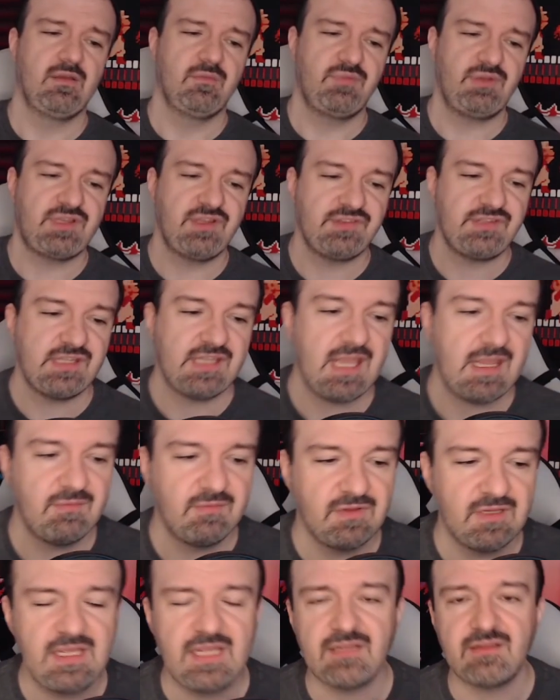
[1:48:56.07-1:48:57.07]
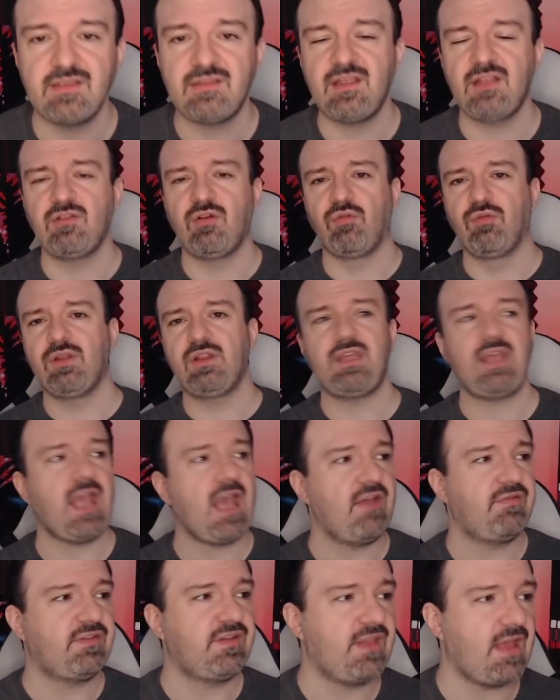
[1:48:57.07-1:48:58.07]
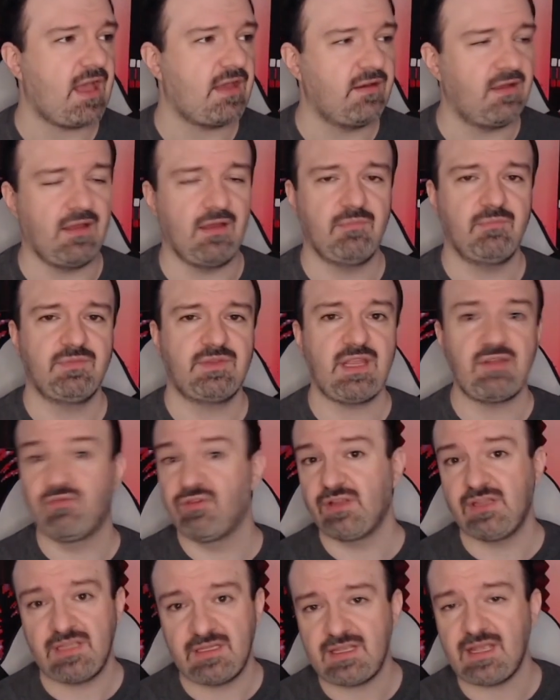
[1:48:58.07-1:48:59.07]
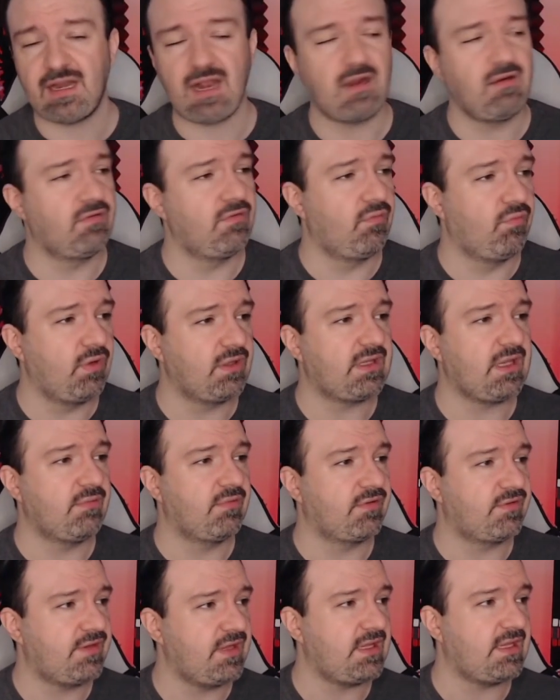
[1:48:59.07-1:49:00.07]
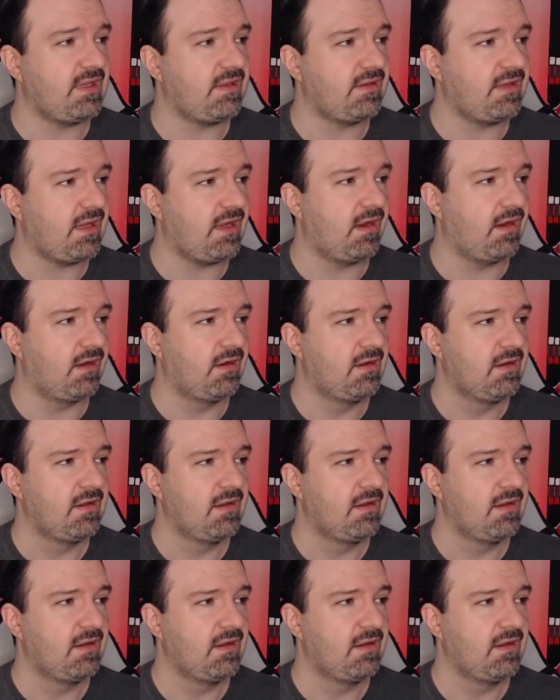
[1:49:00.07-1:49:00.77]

Because the game leaked. Nintendo really effed that up. They really did. I don't know what they were thinking there.